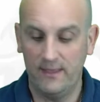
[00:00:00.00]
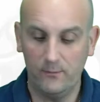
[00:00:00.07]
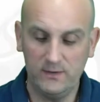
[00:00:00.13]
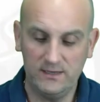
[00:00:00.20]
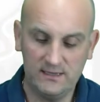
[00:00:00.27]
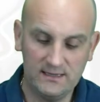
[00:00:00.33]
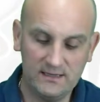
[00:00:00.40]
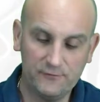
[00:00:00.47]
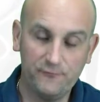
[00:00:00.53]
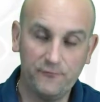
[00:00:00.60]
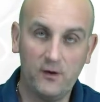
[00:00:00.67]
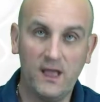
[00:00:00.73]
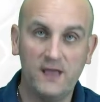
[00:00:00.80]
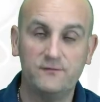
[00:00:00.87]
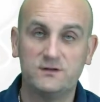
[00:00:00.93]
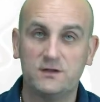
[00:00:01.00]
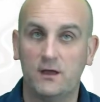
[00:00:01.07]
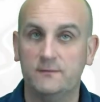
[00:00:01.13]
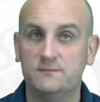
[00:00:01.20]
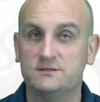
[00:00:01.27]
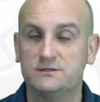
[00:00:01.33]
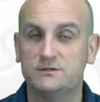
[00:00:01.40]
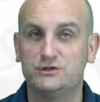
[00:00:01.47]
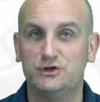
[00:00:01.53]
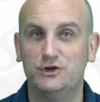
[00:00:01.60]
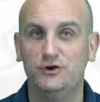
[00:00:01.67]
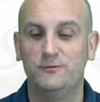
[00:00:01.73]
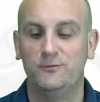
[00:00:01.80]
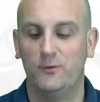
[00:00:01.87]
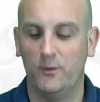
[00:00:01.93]
then we did this 5 times the
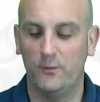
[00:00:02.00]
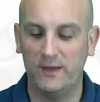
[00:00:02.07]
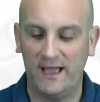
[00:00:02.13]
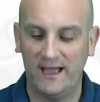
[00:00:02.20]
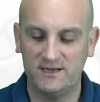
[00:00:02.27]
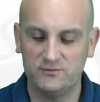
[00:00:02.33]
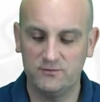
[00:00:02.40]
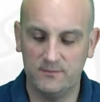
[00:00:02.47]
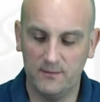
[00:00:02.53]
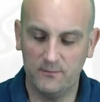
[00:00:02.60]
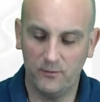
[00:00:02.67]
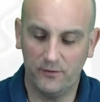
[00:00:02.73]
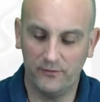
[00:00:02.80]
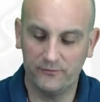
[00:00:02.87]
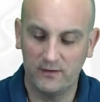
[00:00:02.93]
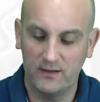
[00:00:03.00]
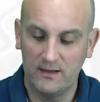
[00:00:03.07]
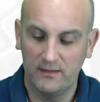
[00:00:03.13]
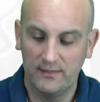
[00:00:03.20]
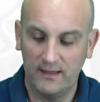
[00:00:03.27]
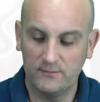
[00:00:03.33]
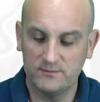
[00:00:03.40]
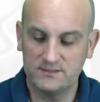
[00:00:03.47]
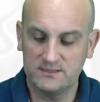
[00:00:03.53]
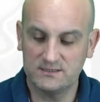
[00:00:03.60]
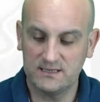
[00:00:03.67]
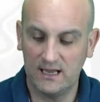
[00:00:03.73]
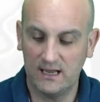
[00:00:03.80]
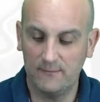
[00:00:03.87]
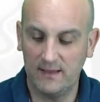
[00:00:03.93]
2, but what we had to remember was that was the
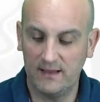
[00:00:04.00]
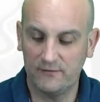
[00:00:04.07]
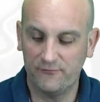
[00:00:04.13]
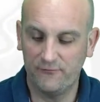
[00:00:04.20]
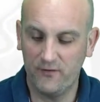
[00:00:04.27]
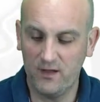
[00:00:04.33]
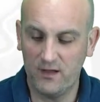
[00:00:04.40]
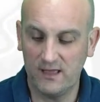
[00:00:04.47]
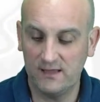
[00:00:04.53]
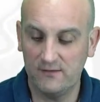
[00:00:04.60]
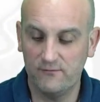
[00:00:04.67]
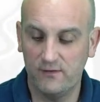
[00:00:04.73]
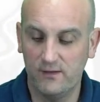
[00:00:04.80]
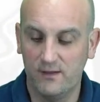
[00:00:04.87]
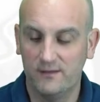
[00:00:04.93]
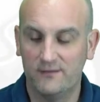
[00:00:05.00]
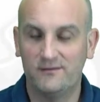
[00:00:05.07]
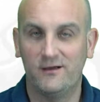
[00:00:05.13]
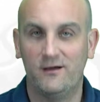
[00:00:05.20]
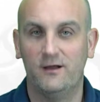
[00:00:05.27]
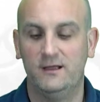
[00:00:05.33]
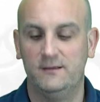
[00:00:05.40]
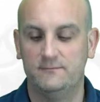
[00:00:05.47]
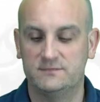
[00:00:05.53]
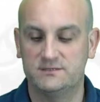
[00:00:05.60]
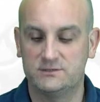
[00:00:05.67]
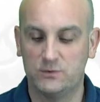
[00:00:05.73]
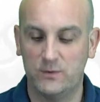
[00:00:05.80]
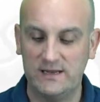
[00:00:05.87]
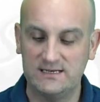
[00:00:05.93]
same as 5 times
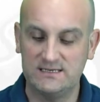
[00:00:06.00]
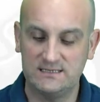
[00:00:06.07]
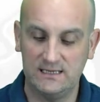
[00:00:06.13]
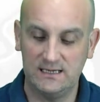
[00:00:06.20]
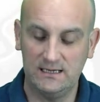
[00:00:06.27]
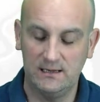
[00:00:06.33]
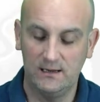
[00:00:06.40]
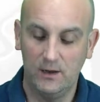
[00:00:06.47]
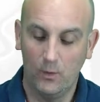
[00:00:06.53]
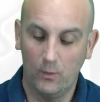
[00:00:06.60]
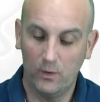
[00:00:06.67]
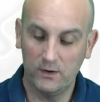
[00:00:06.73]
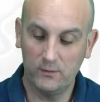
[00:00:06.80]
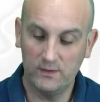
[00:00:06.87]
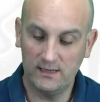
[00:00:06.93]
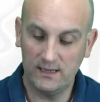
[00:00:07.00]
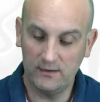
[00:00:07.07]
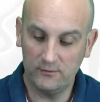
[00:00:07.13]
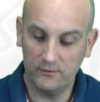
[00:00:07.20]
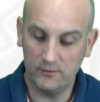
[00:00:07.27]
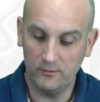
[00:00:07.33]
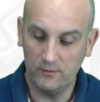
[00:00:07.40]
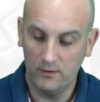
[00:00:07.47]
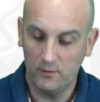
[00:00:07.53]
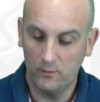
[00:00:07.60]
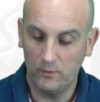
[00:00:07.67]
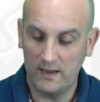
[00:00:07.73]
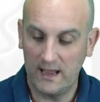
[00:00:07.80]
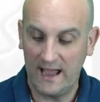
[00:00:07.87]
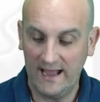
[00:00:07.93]
20. What did we then do?
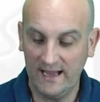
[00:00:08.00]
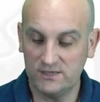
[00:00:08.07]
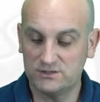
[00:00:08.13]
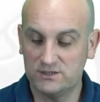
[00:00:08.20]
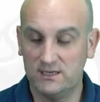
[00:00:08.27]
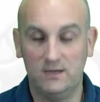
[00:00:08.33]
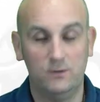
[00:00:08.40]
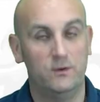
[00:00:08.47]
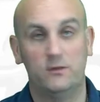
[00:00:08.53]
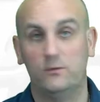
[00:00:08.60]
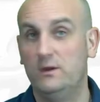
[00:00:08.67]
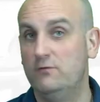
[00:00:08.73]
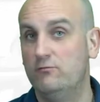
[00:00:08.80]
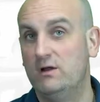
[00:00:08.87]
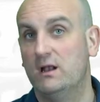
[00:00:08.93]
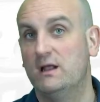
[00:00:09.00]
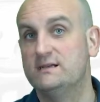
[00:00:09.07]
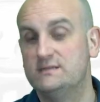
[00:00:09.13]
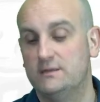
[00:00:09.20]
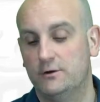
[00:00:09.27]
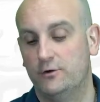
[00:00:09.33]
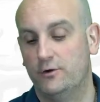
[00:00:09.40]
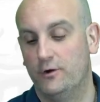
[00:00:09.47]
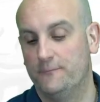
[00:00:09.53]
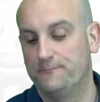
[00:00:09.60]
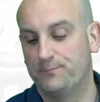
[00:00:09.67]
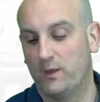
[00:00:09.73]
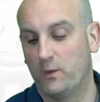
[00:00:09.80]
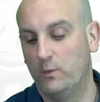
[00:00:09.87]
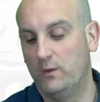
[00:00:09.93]
We actually, whether we realized it or not,
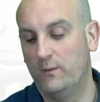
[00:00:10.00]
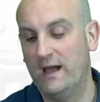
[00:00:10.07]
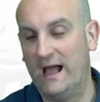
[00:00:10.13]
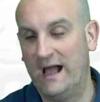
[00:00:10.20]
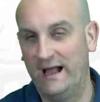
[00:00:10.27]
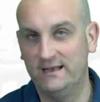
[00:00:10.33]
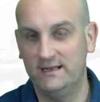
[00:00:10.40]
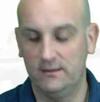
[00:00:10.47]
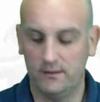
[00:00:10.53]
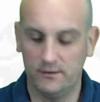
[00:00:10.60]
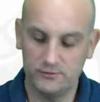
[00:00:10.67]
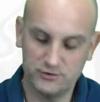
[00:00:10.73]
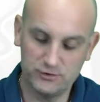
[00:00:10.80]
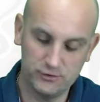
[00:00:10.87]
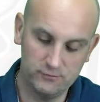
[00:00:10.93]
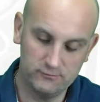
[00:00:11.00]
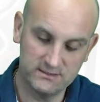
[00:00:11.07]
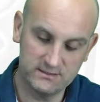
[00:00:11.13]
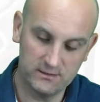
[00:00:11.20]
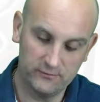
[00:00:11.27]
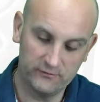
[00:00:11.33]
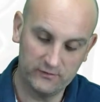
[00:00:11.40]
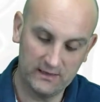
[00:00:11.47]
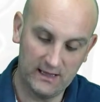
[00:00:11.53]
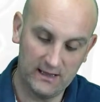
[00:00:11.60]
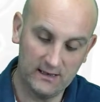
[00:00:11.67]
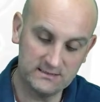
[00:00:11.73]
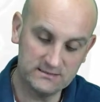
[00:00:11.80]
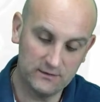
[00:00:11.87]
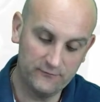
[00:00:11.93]
we were adding those two results
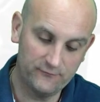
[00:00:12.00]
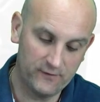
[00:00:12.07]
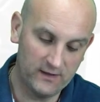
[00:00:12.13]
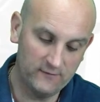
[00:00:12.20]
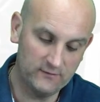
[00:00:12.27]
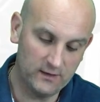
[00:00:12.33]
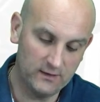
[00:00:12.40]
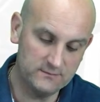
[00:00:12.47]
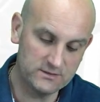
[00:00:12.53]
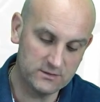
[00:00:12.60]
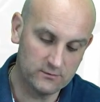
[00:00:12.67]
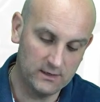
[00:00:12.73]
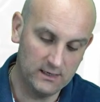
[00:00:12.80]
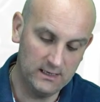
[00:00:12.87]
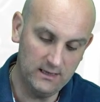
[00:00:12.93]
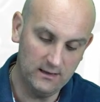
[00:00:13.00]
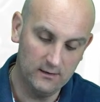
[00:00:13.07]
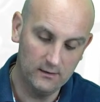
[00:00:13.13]
together. So 5 times 3